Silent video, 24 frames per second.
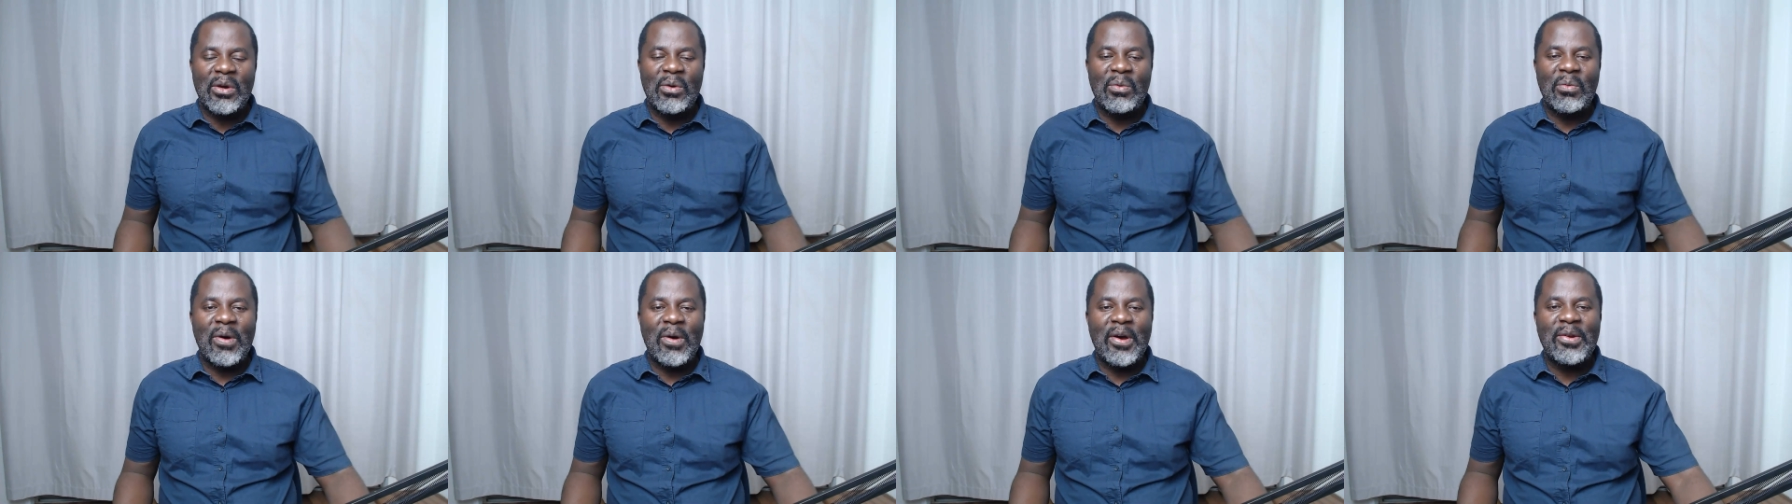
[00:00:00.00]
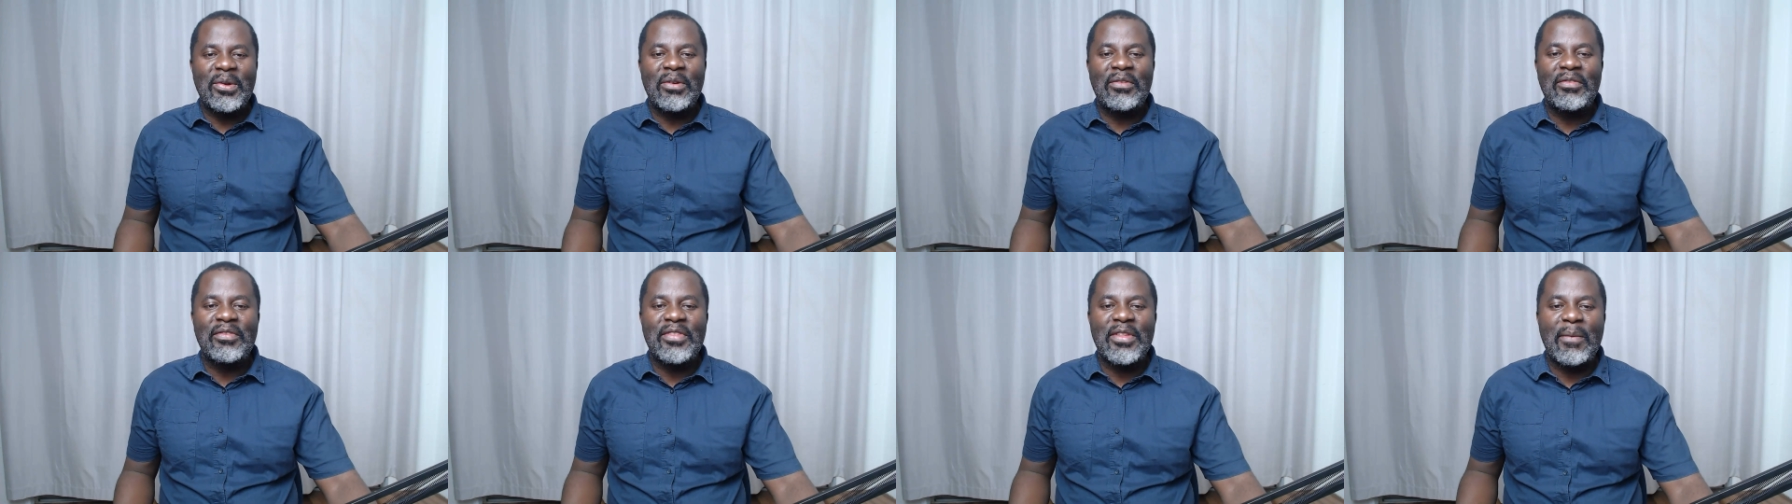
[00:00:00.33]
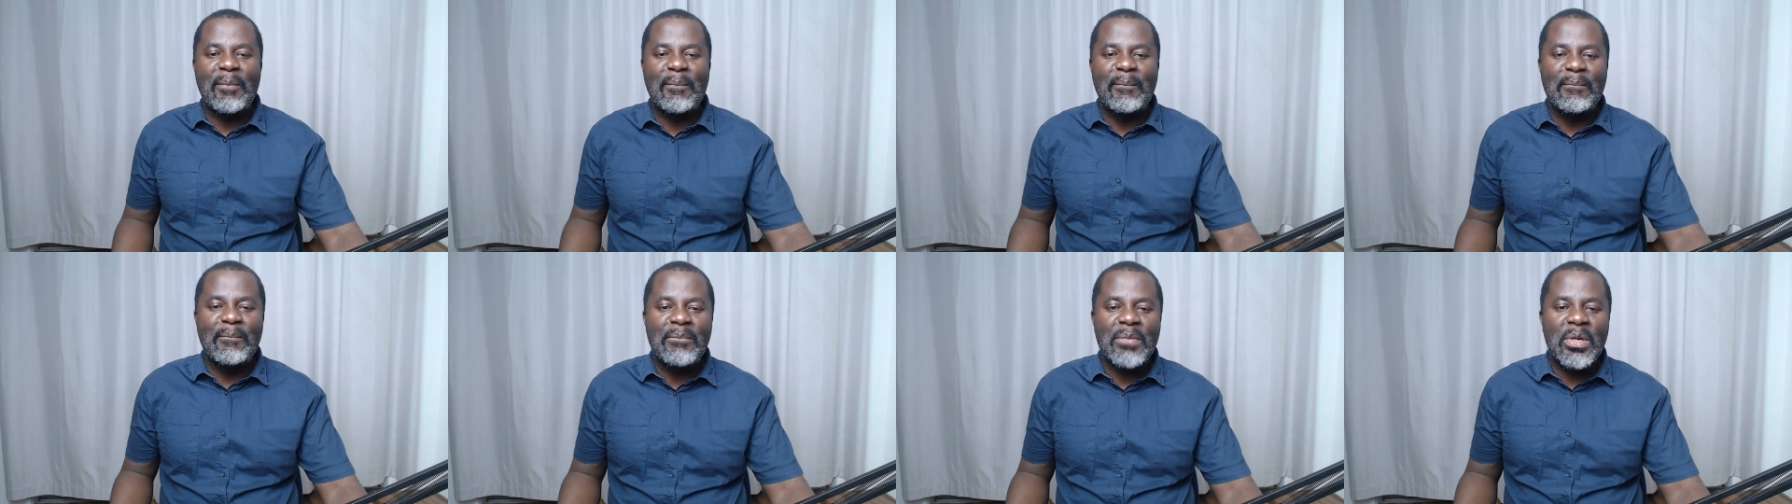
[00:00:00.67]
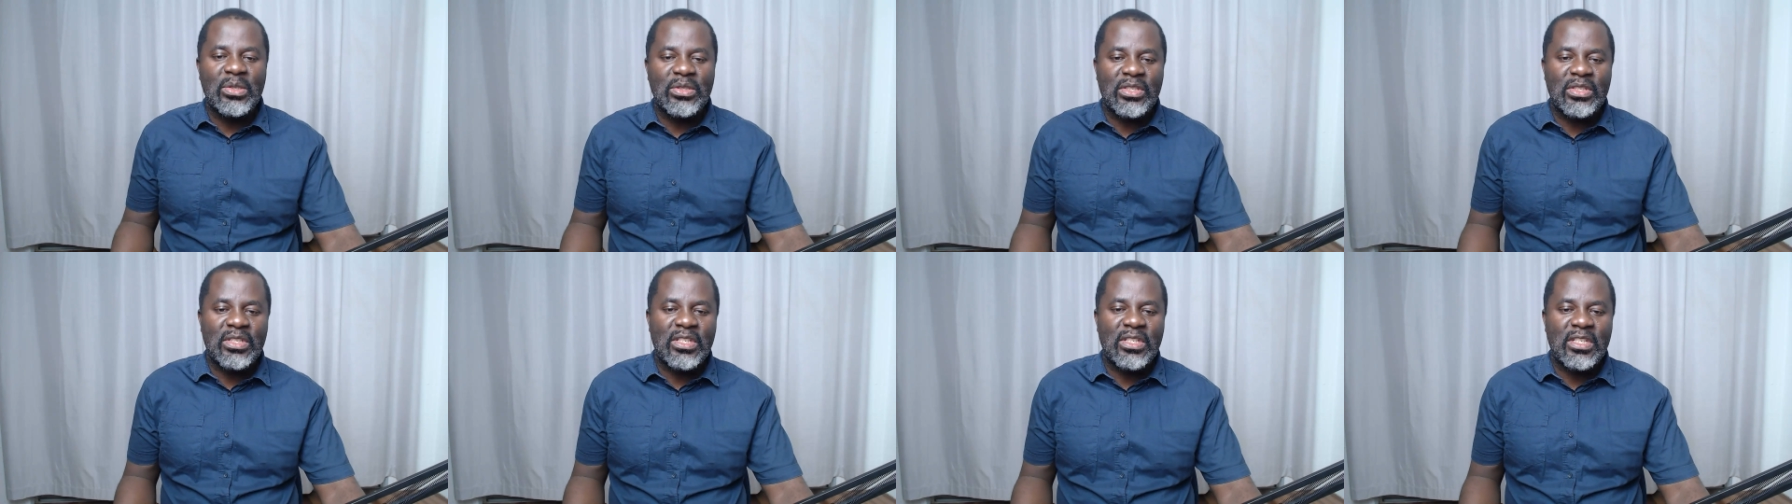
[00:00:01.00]
One of the
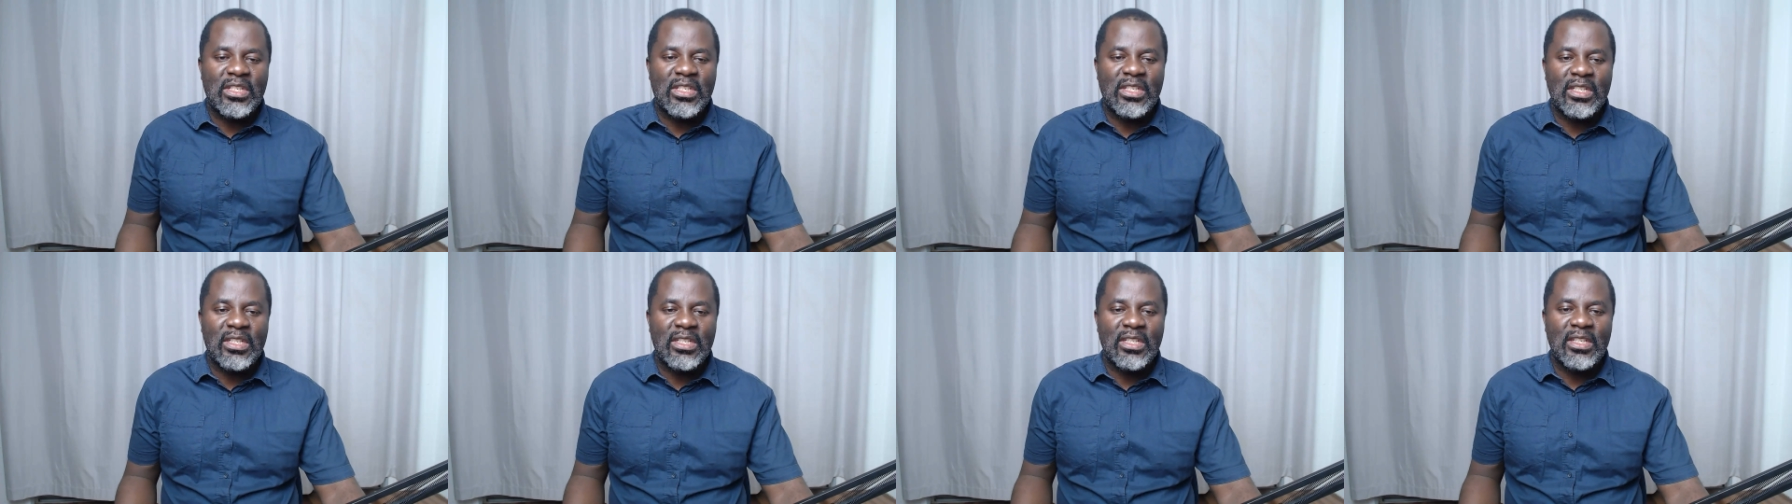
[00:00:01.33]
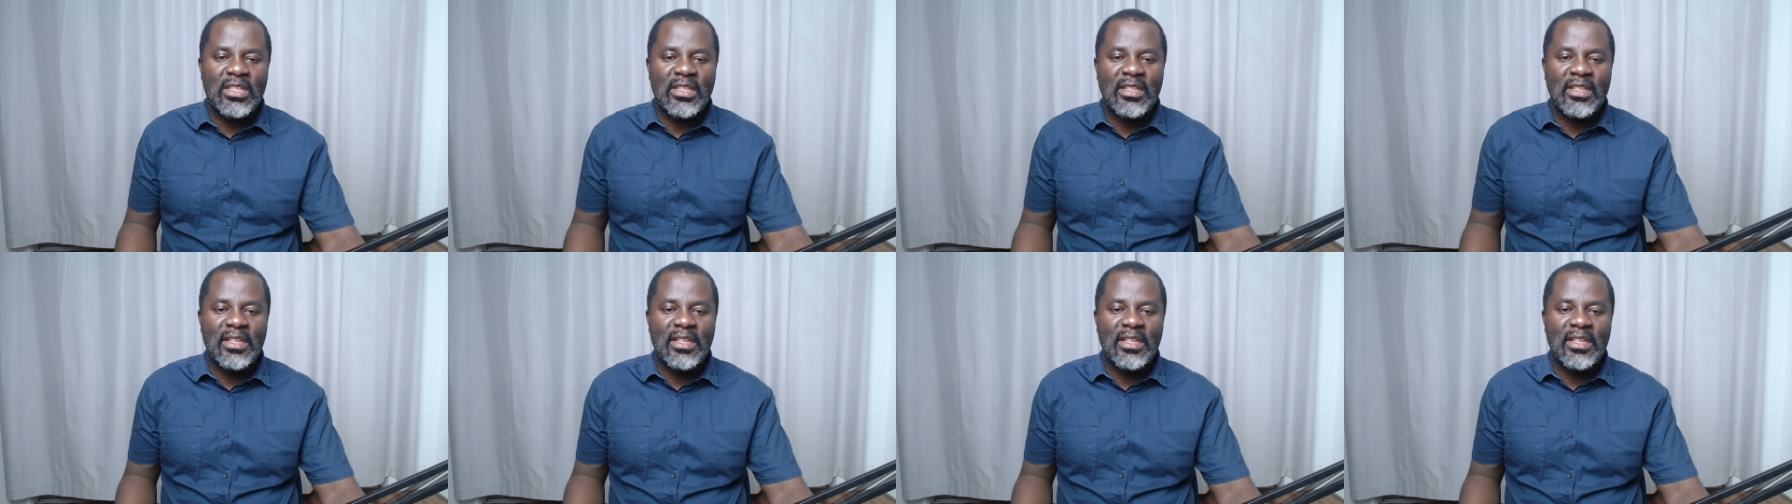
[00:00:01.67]
most